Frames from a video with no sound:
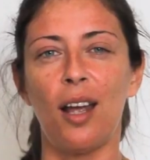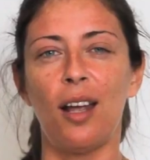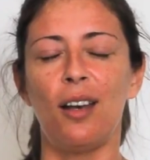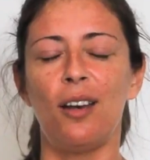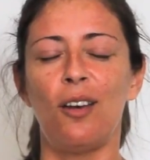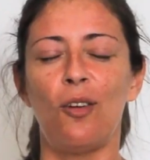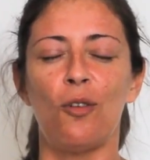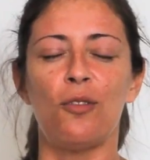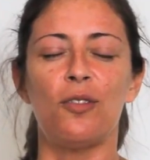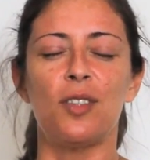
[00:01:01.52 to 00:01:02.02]

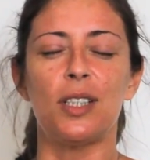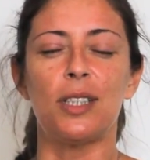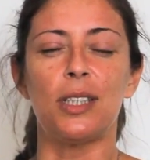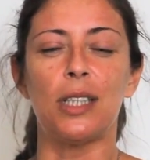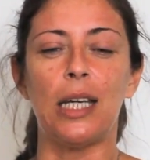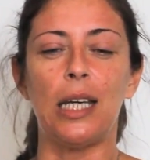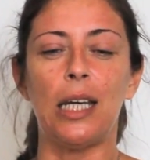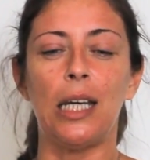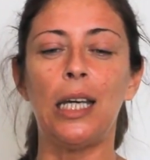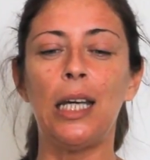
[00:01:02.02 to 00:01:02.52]
And
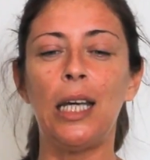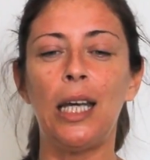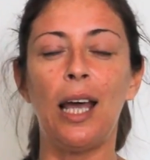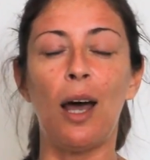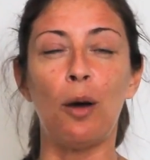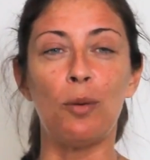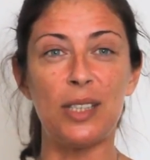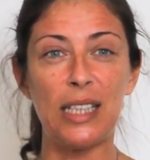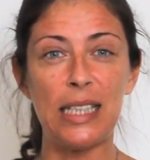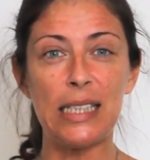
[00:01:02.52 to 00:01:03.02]
obviously,
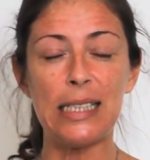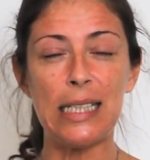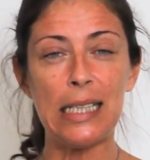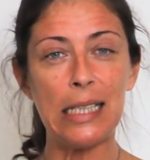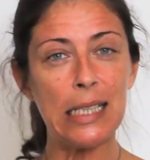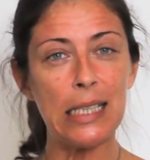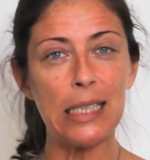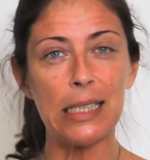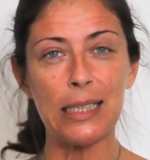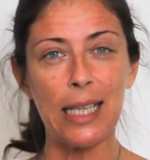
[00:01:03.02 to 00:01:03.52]
I was 18
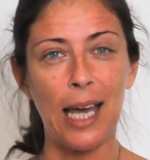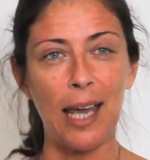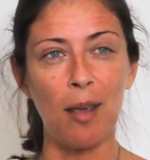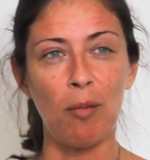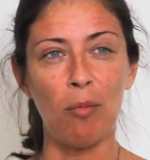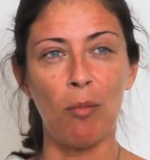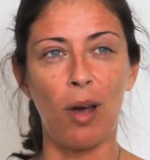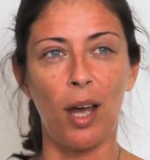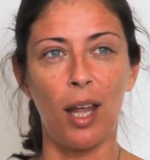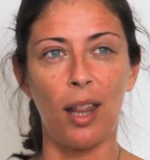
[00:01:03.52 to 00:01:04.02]
at the
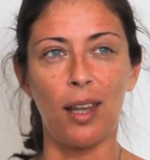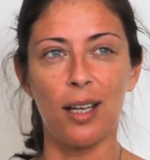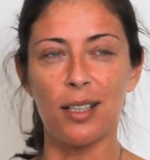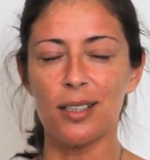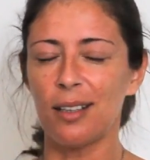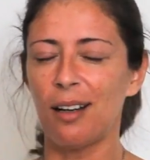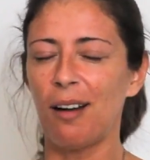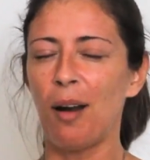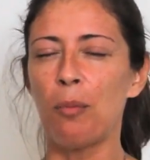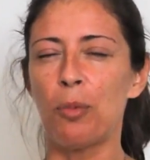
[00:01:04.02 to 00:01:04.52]
time, and that's
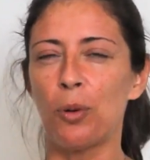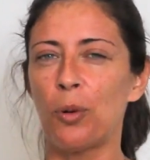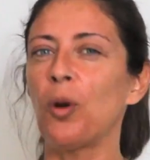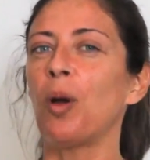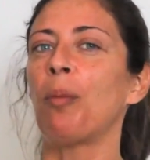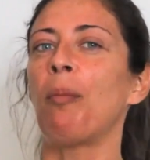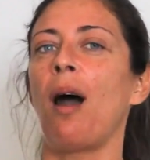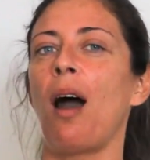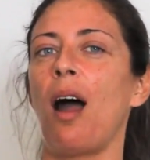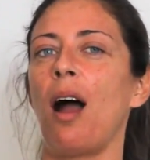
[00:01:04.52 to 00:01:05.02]
how I
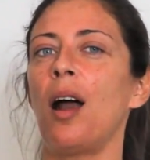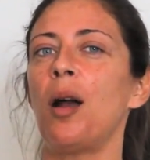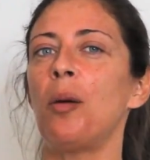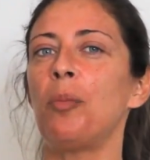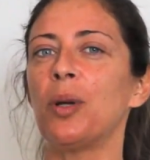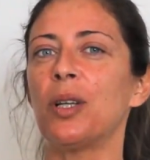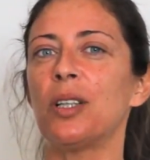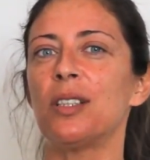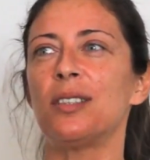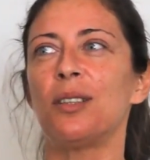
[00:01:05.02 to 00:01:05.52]
broke my heart
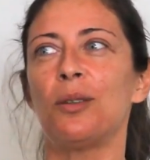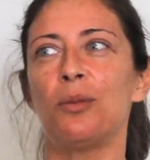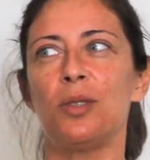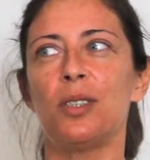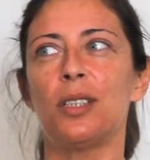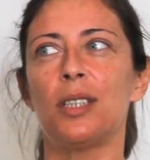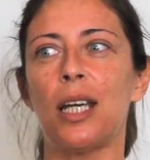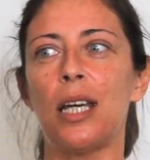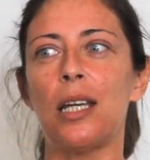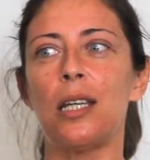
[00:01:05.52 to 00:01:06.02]
because I
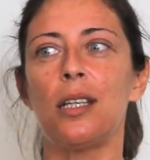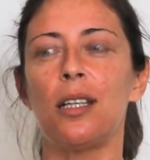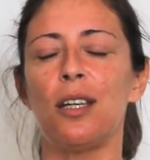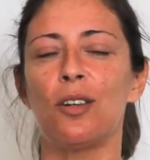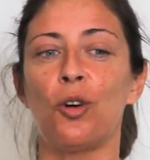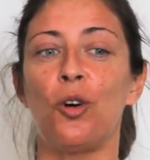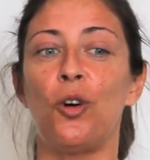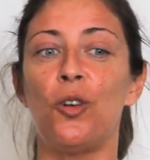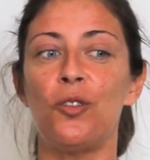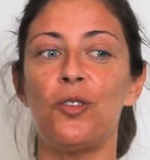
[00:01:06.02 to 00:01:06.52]
was like, your
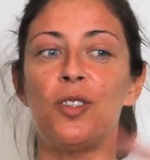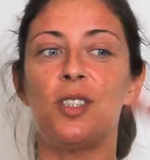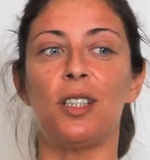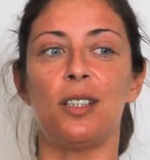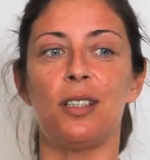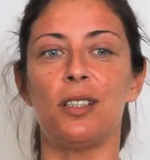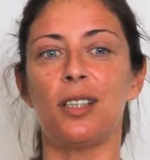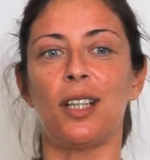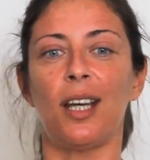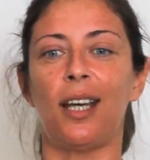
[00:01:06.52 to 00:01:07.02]

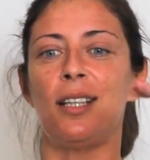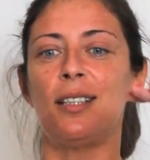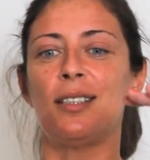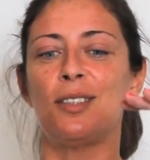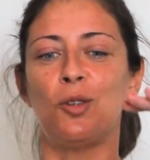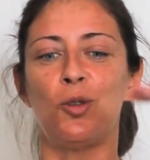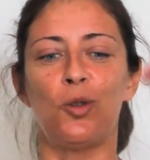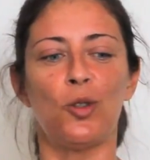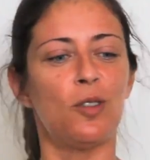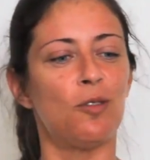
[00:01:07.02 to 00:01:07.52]
confidence kind
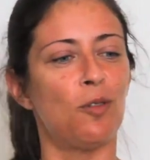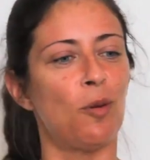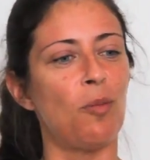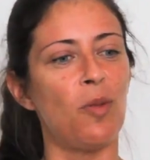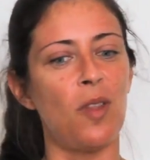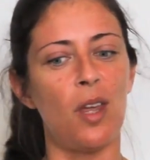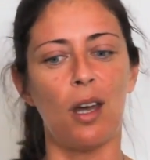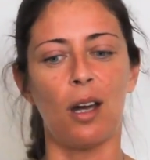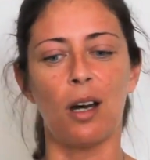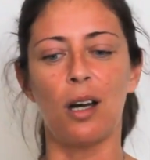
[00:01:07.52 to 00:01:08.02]
of goes from
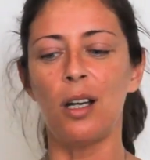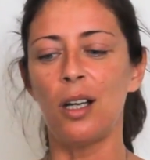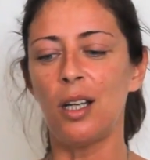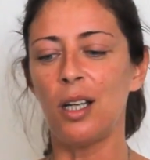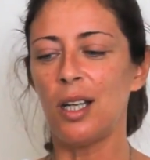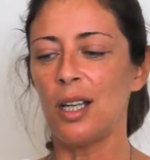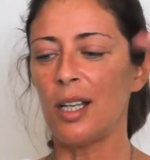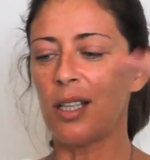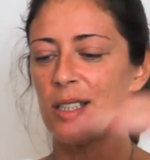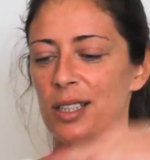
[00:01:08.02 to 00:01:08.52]
there
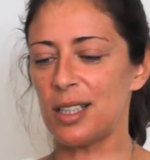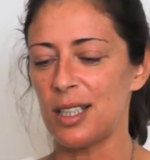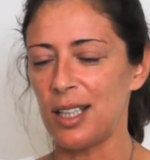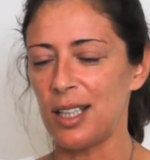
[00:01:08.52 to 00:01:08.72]
to